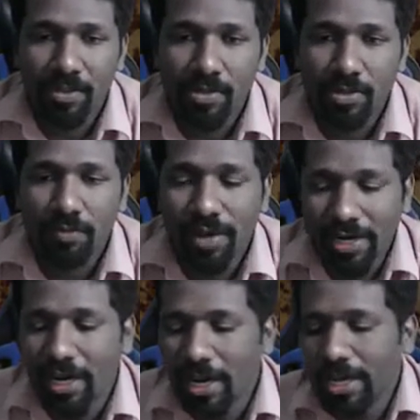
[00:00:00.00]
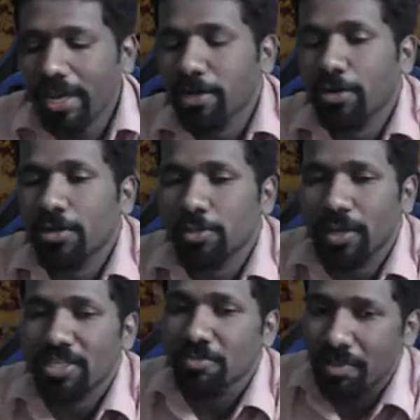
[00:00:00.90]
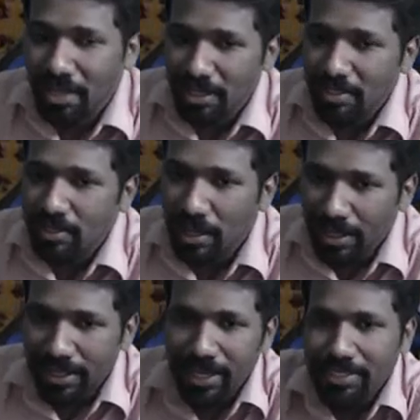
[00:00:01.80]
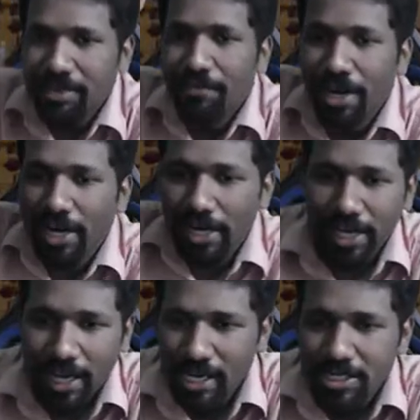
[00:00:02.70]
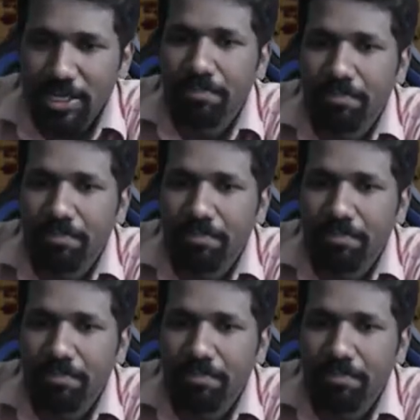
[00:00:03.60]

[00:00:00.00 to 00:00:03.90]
So vertically and crosswise means there is a vertical step, there